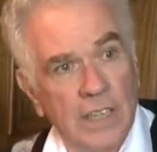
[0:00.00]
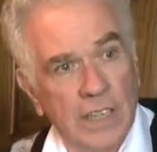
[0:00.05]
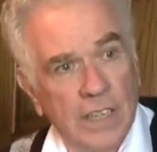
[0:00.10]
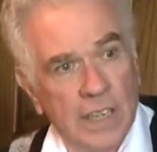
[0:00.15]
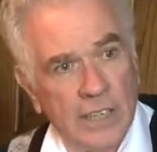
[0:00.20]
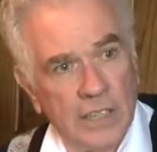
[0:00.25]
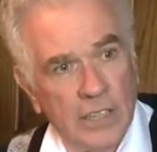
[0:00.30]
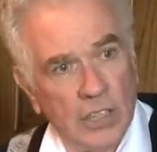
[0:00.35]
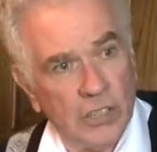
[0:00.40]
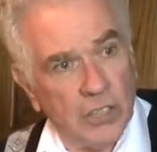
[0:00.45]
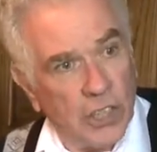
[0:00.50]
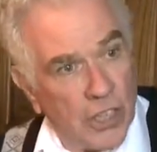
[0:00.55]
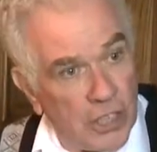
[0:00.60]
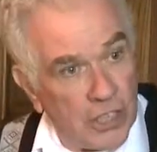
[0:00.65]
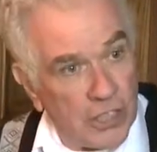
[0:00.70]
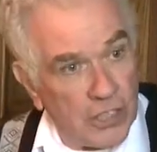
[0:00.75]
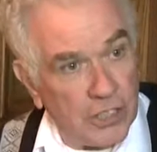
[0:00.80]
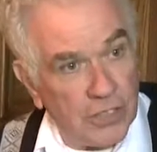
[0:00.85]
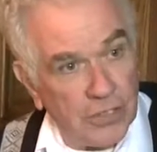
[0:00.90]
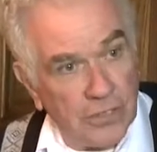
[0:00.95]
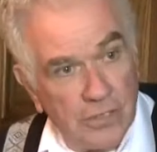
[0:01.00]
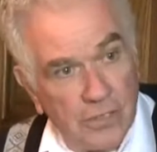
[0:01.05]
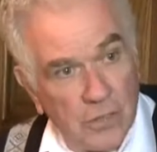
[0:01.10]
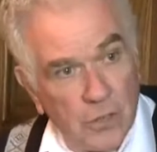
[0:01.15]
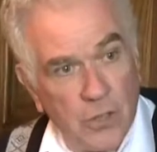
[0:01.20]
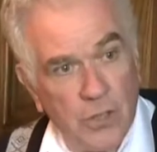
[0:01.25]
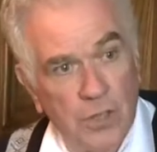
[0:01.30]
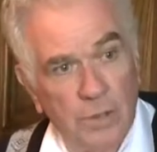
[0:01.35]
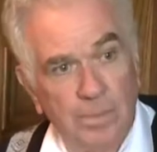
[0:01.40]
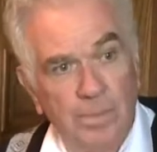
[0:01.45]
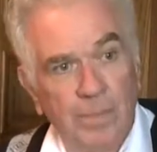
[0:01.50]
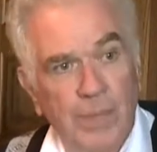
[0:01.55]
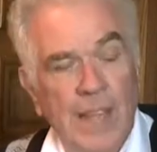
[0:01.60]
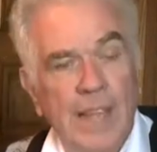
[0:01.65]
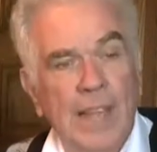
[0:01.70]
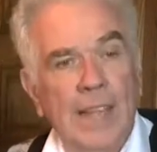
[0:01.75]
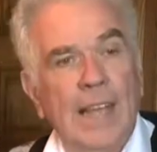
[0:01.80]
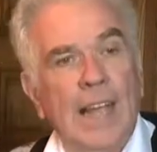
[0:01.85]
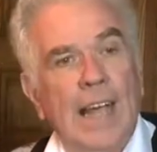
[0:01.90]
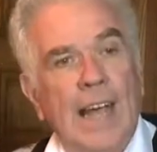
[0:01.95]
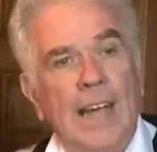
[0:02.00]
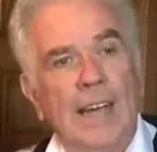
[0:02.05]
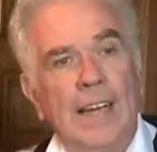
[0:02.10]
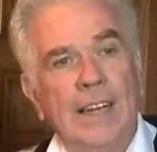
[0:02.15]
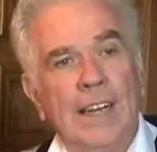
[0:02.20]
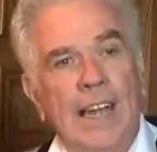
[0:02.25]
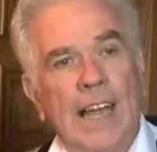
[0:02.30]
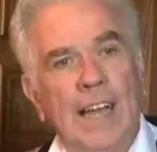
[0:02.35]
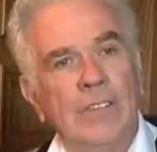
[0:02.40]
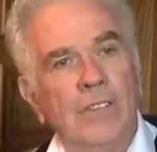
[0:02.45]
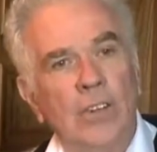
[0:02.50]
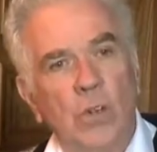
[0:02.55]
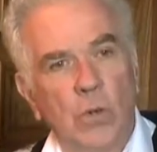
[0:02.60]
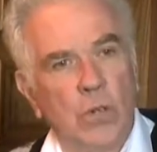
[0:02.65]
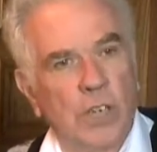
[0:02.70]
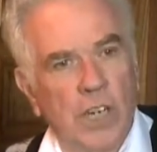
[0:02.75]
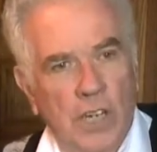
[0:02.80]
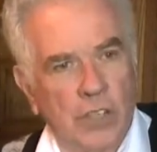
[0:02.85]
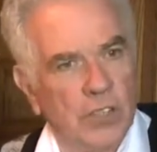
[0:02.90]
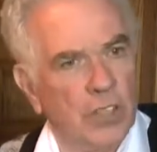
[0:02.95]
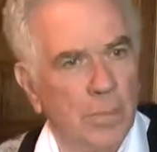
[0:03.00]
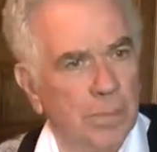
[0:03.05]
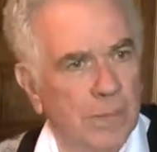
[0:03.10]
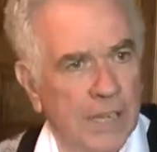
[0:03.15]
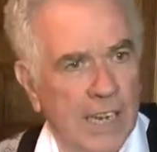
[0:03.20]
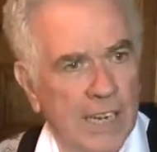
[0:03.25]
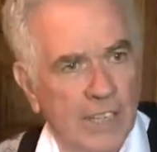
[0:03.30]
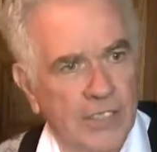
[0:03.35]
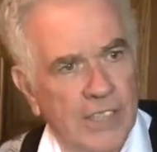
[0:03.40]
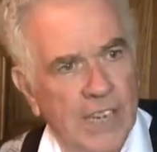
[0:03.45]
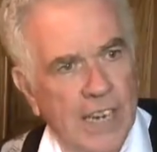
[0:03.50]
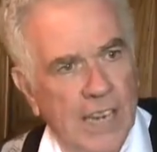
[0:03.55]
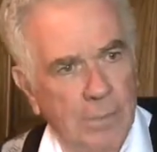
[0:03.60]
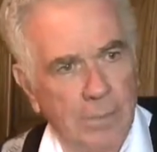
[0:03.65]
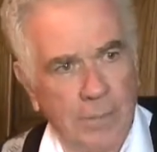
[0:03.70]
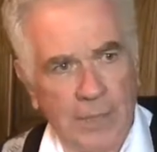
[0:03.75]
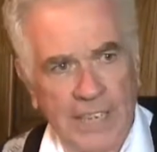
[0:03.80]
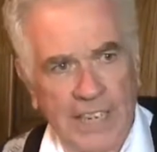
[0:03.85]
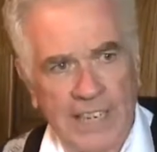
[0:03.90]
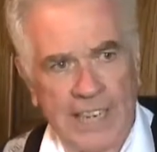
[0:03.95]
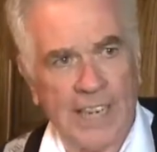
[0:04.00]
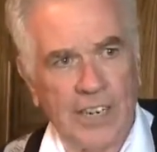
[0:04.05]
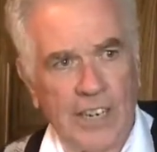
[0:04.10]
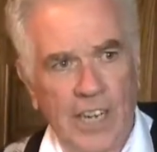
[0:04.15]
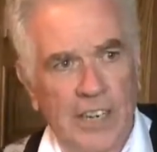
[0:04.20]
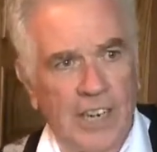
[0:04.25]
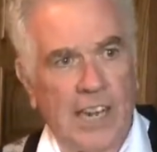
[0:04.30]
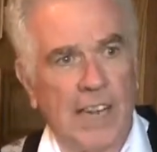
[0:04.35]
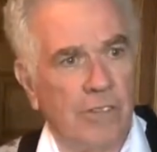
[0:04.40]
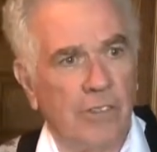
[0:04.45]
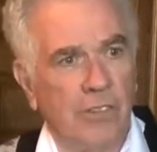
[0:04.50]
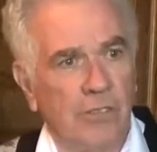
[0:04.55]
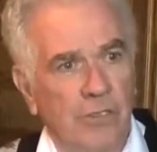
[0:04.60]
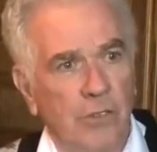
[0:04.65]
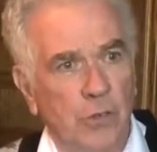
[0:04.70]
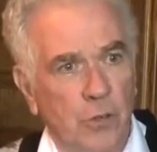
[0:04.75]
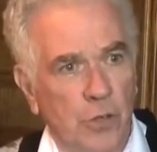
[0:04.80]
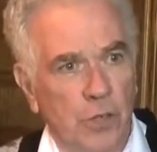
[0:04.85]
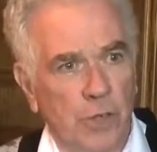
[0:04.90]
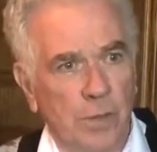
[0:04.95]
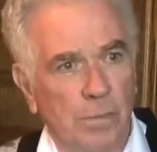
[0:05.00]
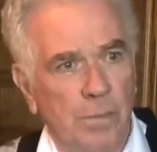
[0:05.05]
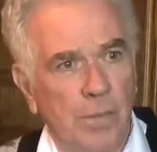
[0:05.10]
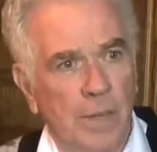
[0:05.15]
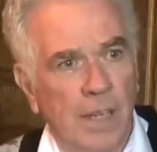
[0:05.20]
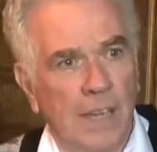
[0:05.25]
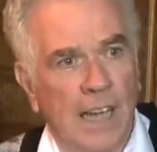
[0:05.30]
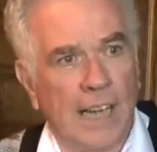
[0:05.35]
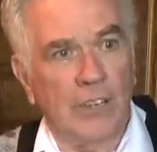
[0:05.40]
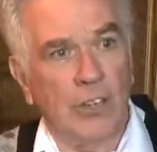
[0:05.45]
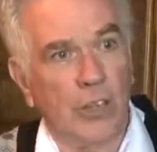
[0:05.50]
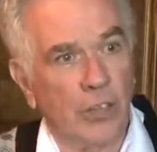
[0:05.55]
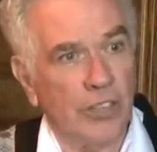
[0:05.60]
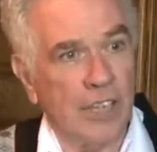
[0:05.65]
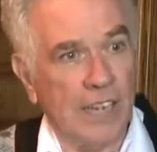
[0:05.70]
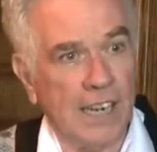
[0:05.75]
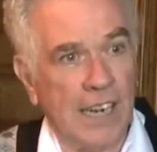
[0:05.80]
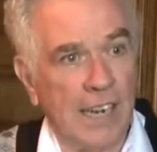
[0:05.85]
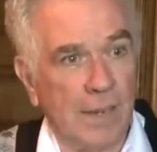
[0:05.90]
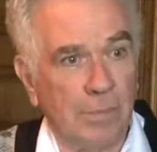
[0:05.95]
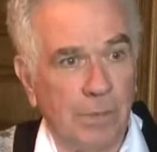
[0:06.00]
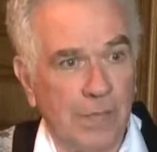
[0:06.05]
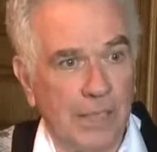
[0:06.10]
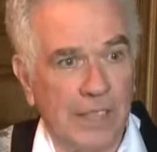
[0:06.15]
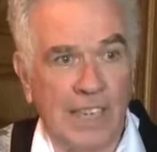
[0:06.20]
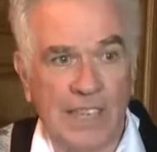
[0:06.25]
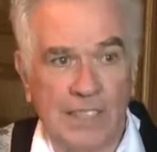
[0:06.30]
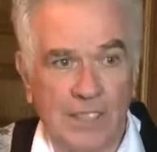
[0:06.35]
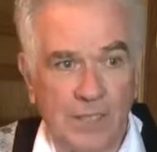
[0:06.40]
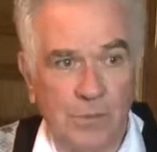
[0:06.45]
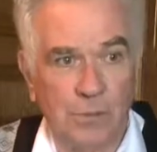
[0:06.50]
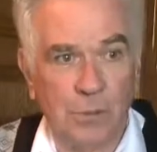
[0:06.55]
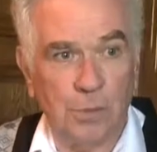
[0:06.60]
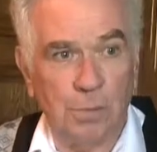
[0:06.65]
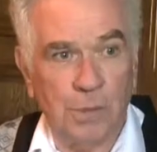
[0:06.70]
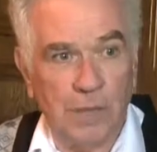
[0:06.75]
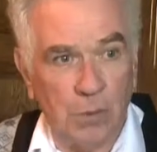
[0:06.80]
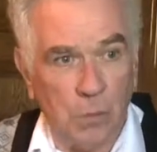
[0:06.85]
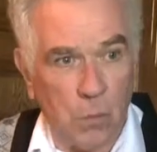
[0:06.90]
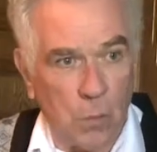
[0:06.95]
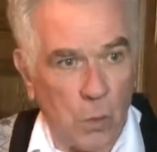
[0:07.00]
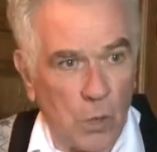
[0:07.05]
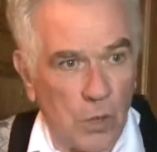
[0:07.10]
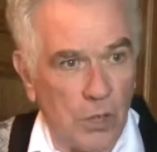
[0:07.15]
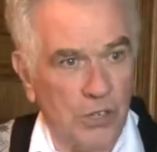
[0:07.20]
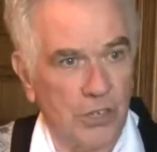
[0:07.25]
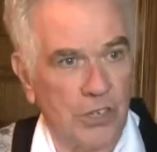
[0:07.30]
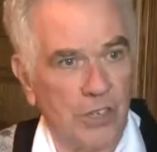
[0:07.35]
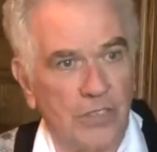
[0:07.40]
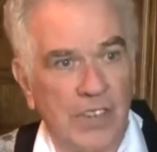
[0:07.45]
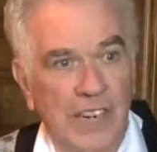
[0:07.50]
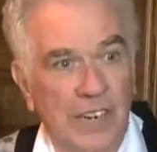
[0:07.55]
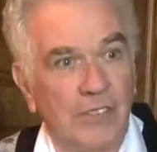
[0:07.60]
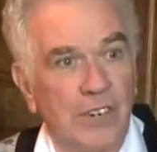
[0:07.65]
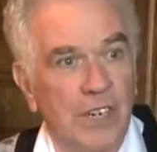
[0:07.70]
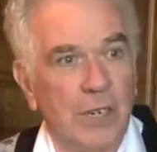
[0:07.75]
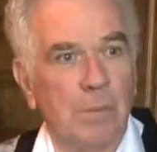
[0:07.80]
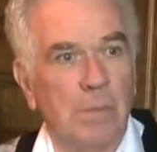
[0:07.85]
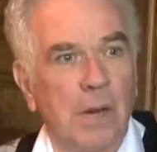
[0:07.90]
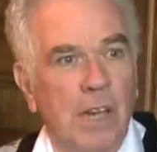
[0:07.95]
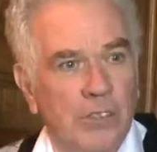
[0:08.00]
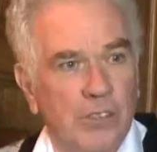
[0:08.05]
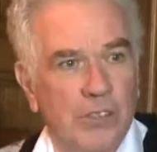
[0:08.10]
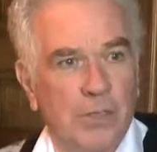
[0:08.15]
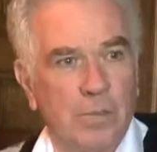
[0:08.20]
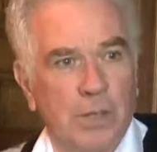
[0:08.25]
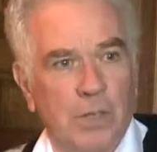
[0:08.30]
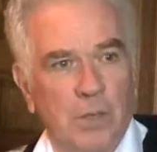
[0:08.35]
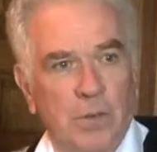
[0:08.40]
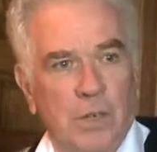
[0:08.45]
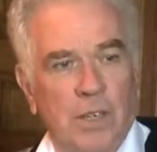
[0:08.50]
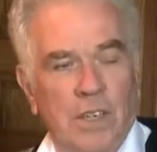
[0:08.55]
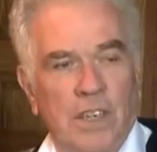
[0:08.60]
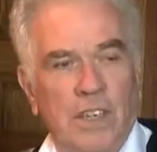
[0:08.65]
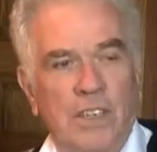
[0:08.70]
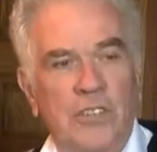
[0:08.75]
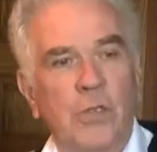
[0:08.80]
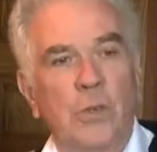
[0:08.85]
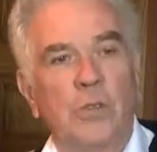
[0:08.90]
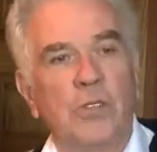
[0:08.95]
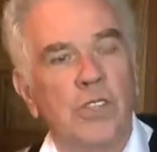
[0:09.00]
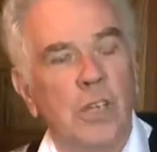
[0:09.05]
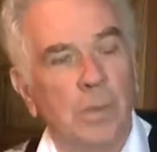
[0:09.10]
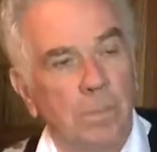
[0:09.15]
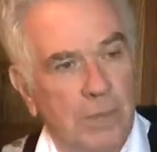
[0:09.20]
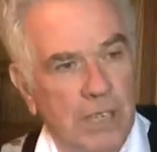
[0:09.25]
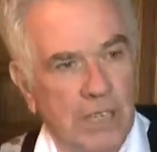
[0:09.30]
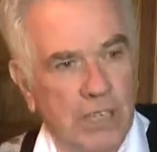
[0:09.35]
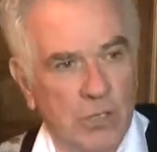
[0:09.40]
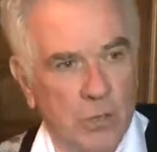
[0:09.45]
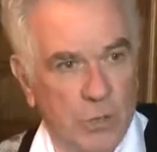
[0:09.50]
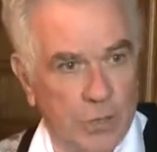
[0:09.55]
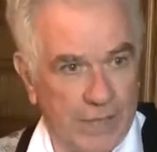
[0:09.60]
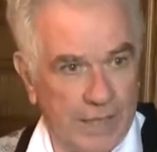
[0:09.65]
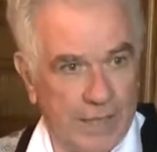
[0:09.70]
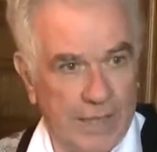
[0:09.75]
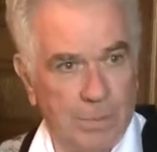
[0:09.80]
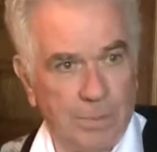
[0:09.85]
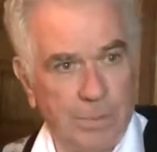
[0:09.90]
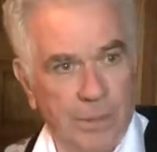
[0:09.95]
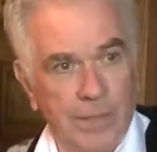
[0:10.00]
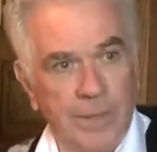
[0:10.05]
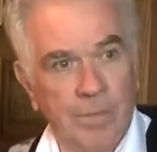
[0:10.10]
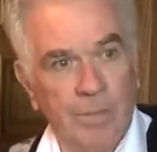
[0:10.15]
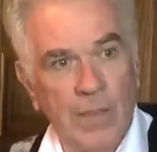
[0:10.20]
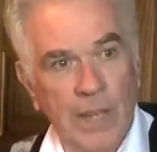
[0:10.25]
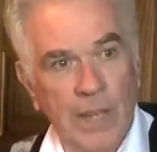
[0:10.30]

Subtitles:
an alternative forum, and I've no doubt something has to happen. They cannot have a forum and nothing happen. That would be the worst of every possible world. So something's going to happen.